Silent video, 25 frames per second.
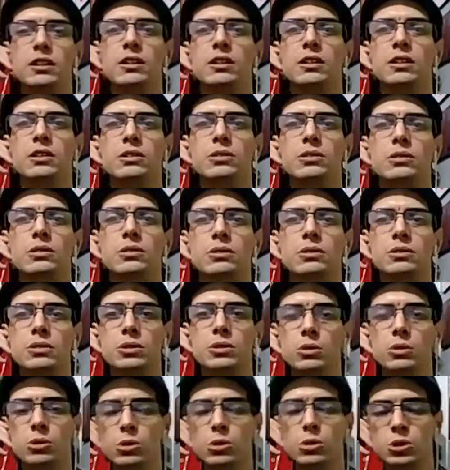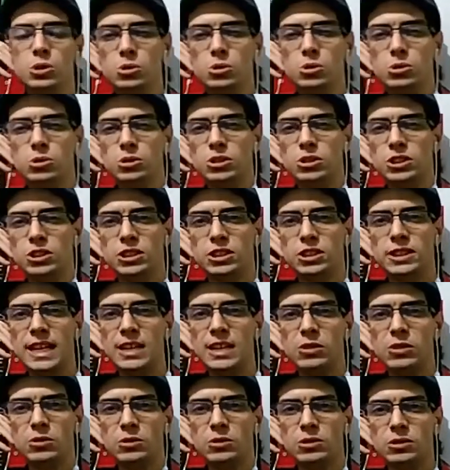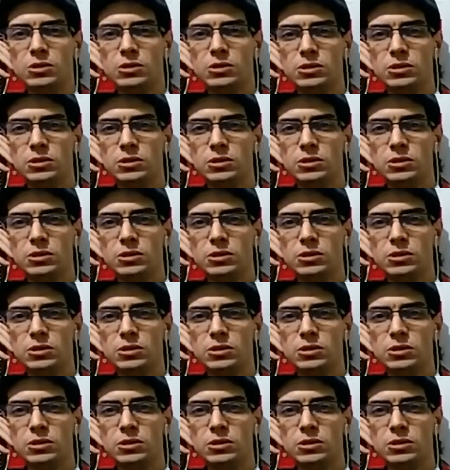you go to Célio